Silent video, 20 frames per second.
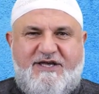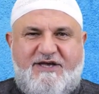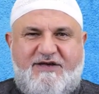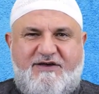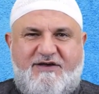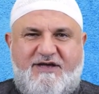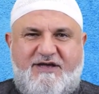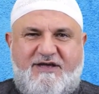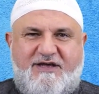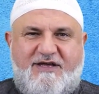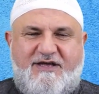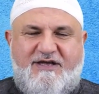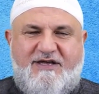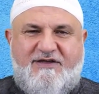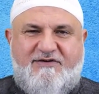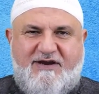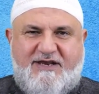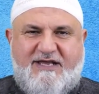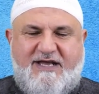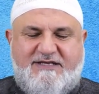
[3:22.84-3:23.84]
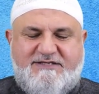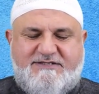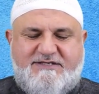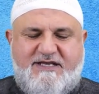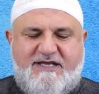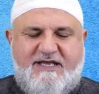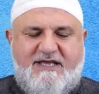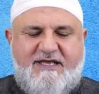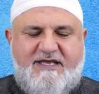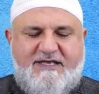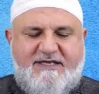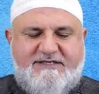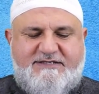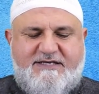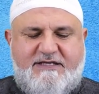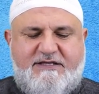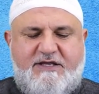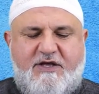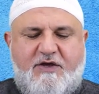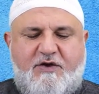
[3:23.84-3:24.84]
uh, rak'ahs. He
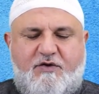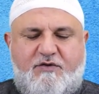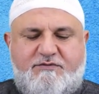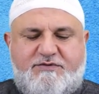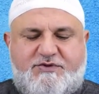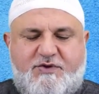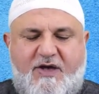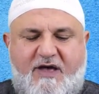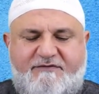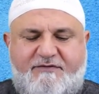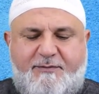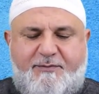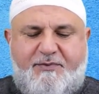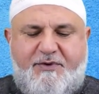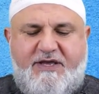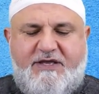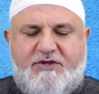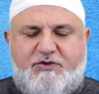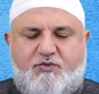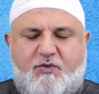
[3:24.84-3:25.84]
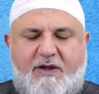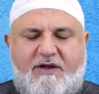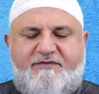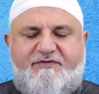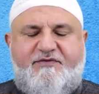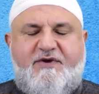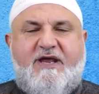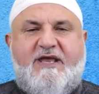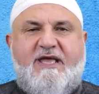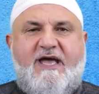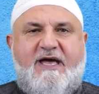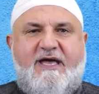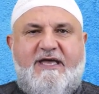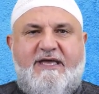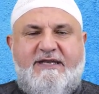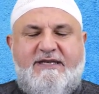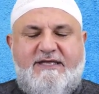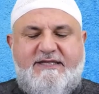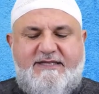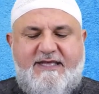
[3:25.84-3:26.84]
said, Whomsoever pray 12 rak'ah
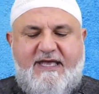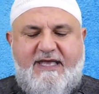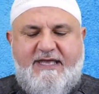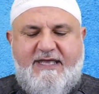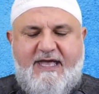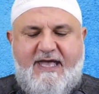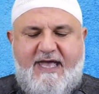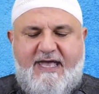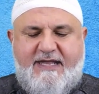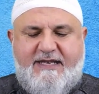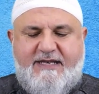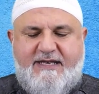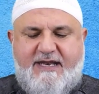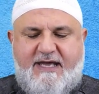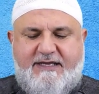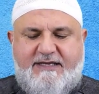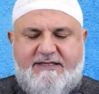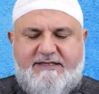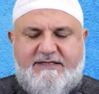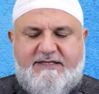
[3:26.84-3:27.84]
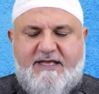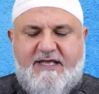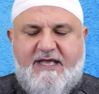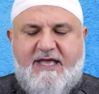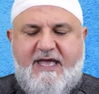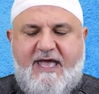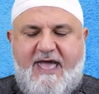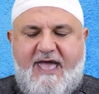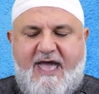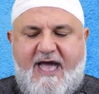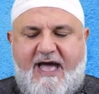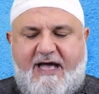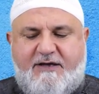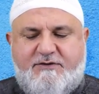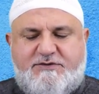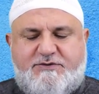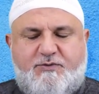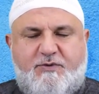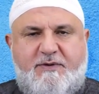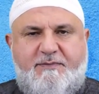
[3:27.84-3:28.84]
in a day and night, a
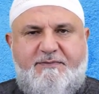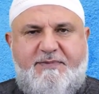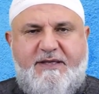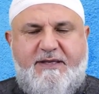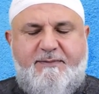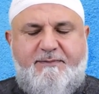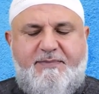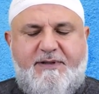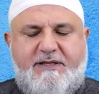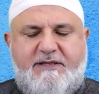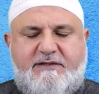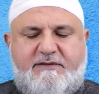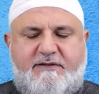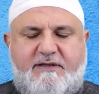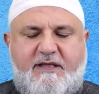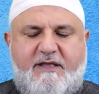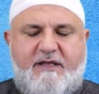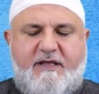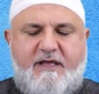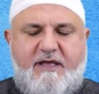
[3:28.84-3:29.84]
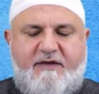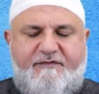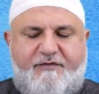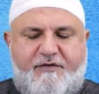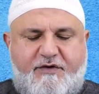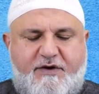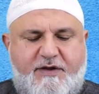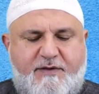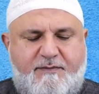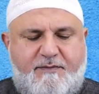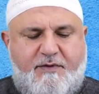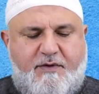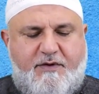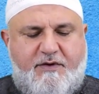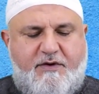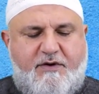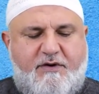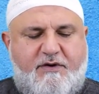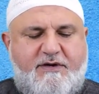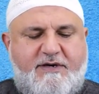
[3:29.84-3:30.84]
house will be built for him
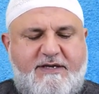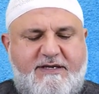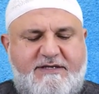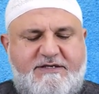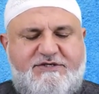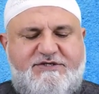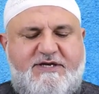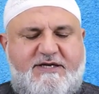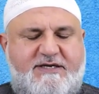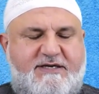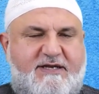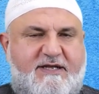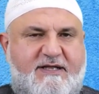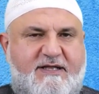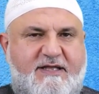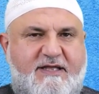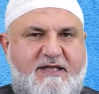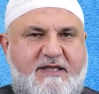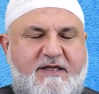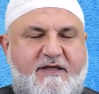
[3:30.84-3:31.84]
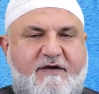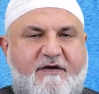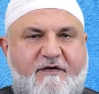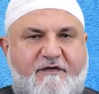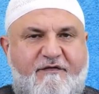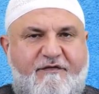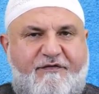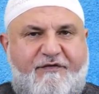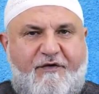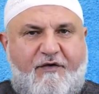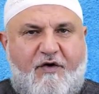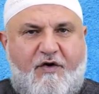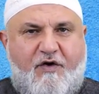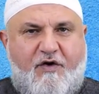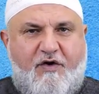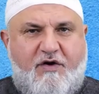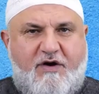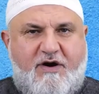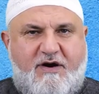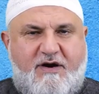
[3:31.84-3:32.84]
or her in Jannah.
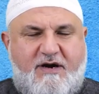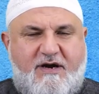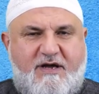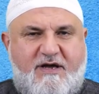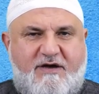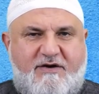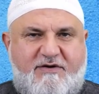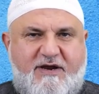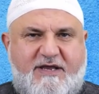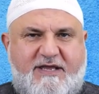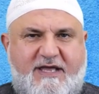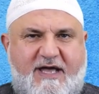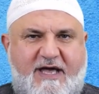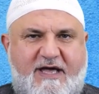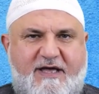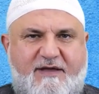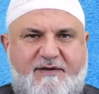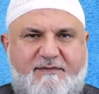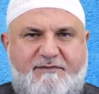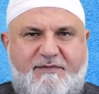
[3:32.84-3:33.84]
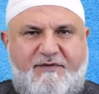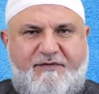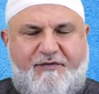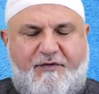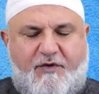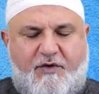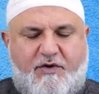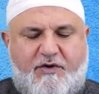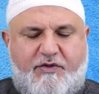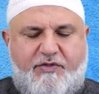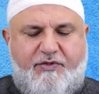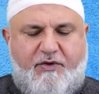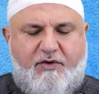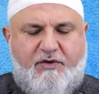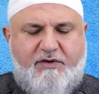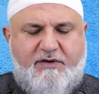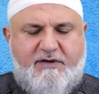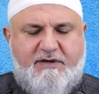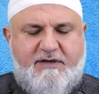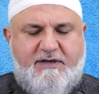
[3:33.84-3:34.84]
Four rak'ah before
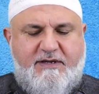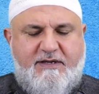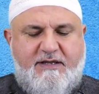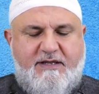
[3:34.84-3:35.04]
Dhuhr,